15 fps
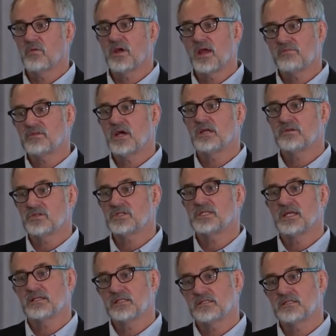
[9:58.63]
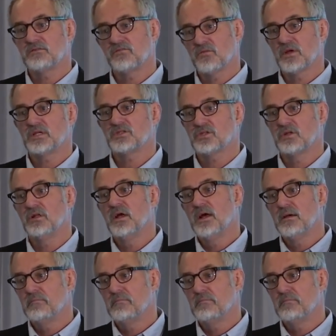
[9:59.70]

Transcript: We have to understand the differential